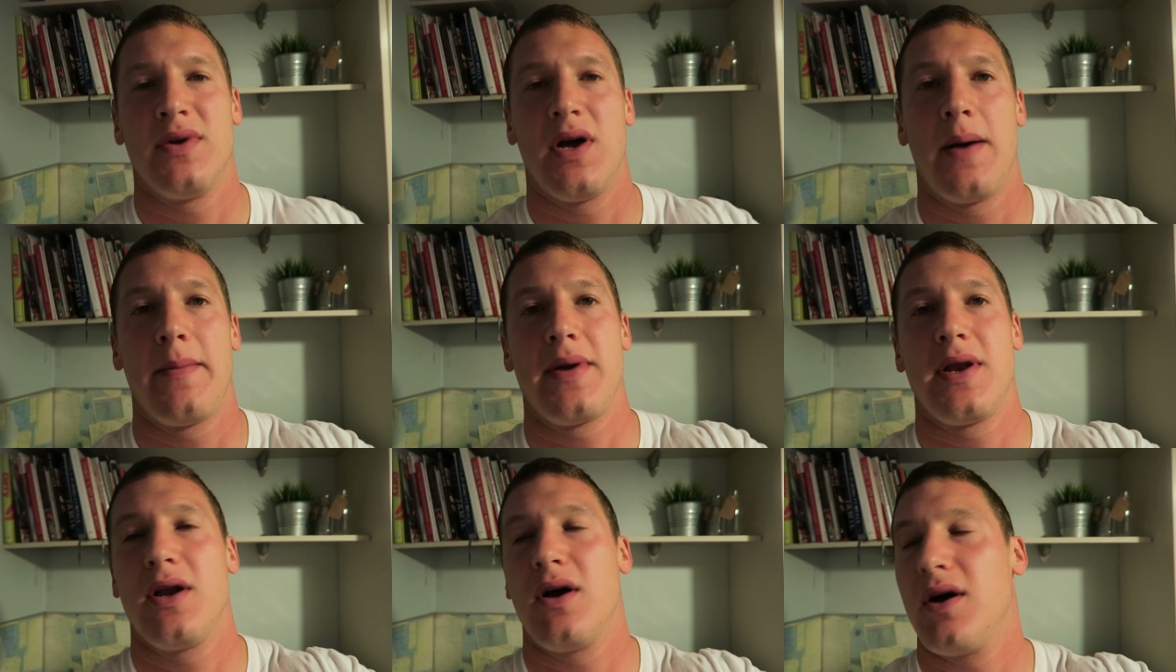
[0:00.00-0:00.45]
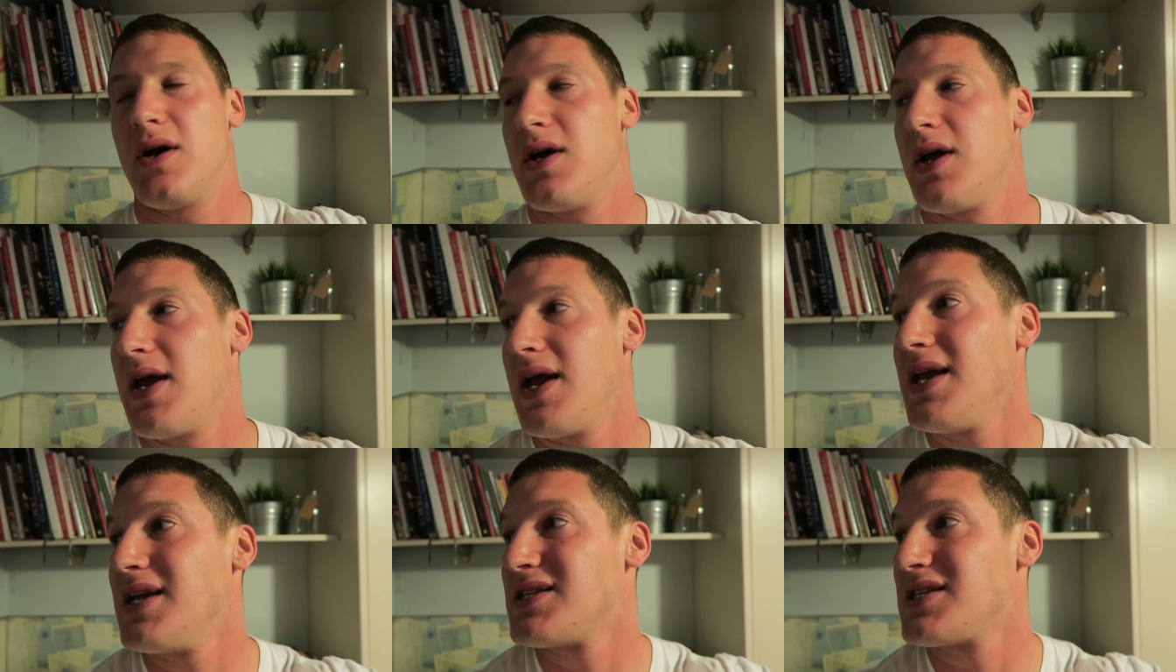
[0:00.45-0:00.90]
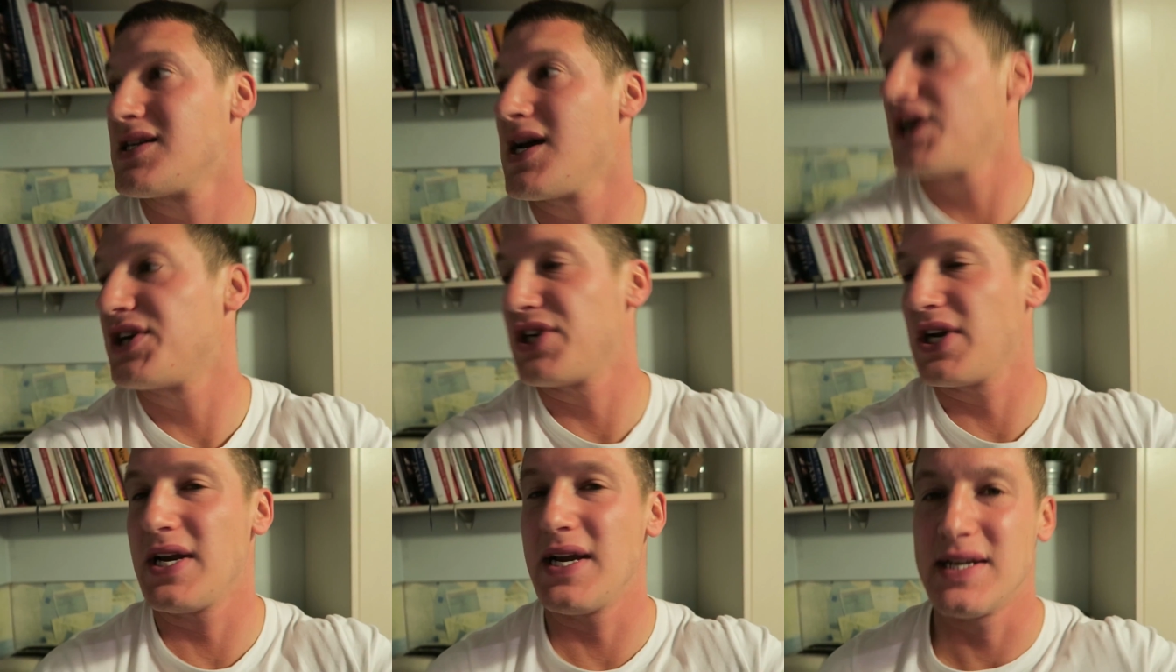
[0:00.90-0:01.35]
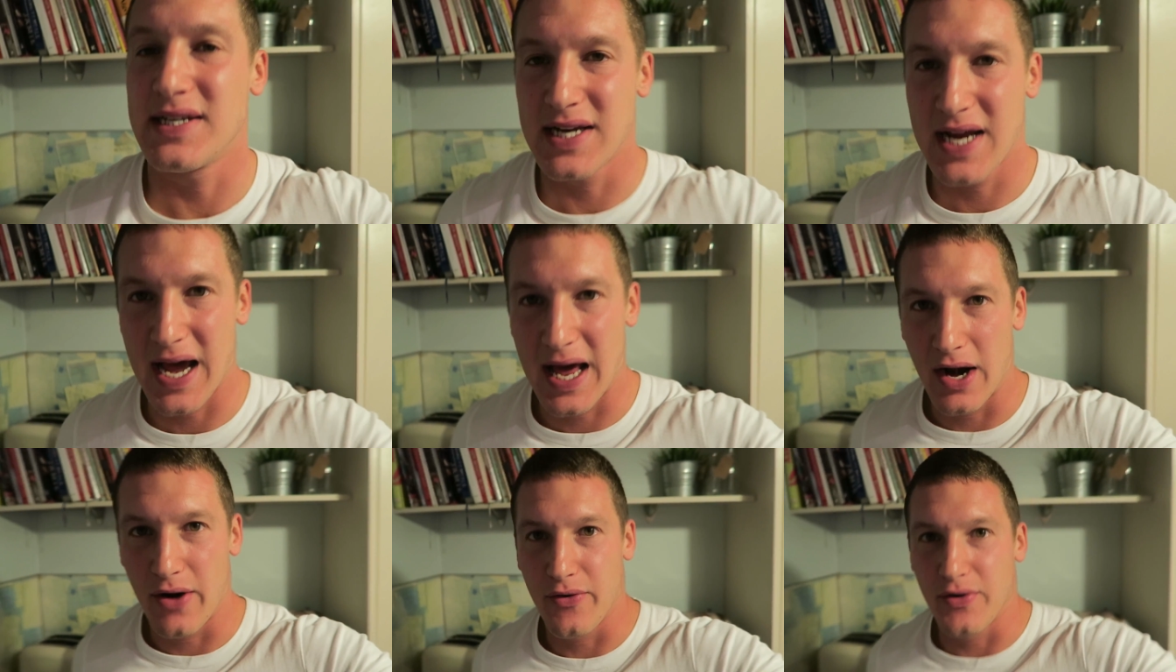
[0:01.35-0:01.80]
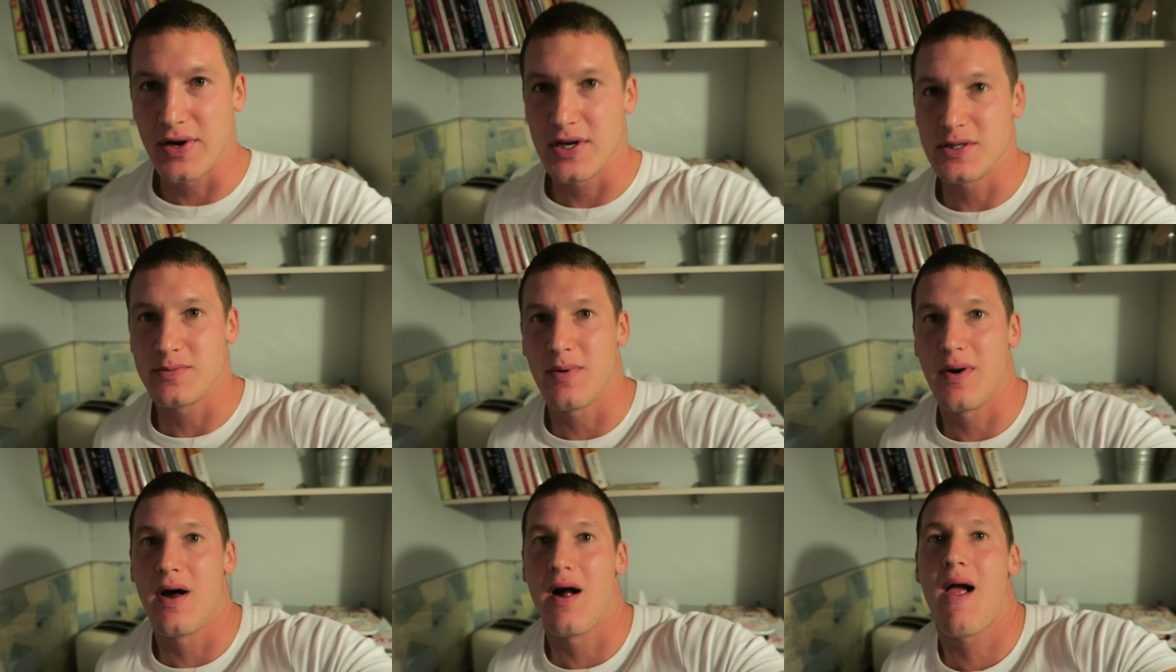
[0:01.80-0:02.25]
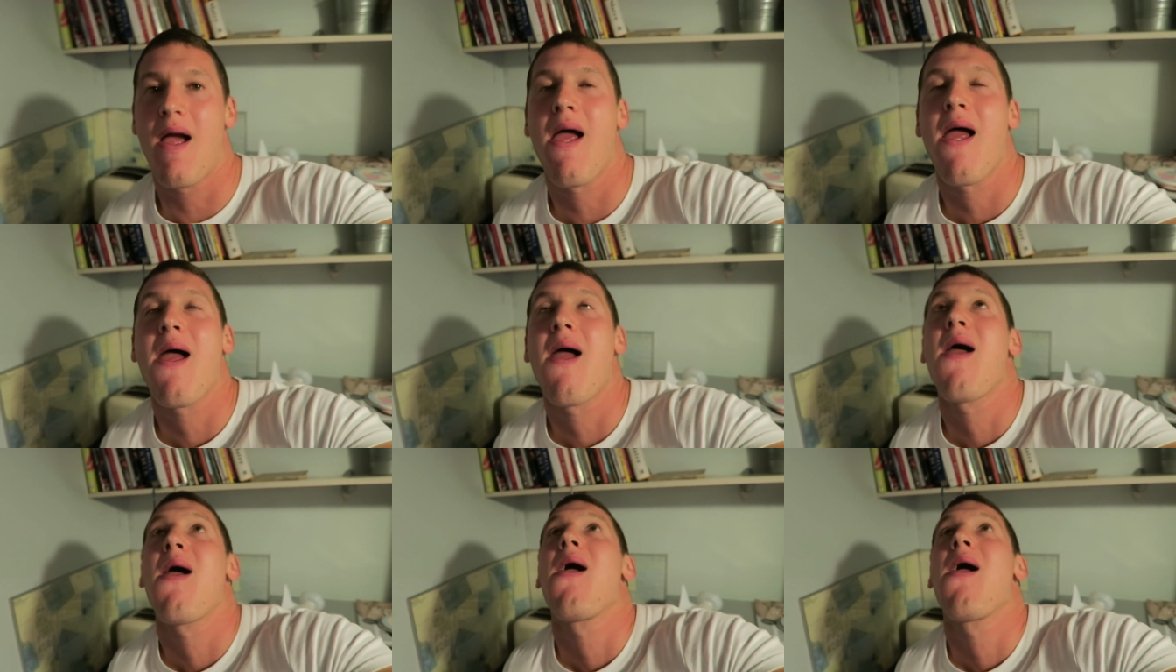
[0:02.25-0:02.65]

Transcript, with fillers: I mean, it is such easy calories, but